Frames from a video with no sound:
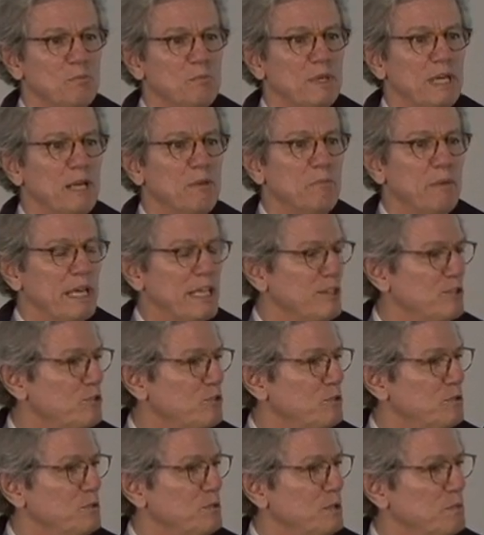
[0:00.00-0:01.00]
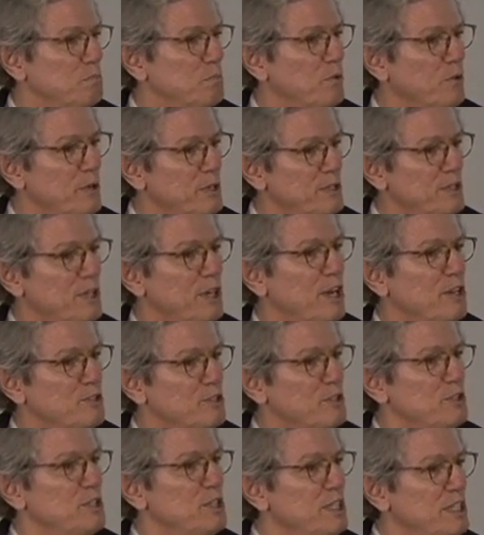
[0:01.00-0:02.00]
but I managed to appoint an
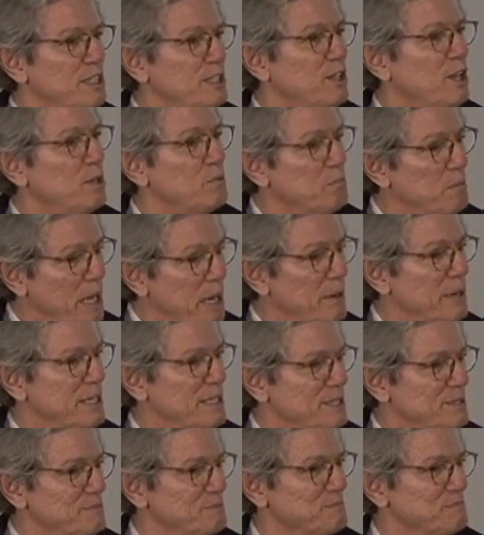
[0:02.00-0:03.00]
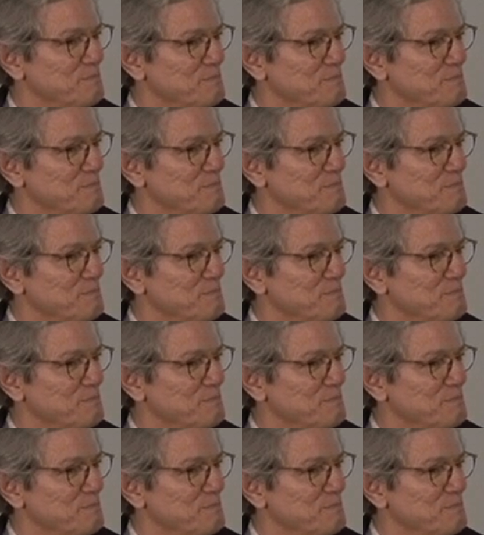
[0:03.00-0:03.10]
Argentinian on merit.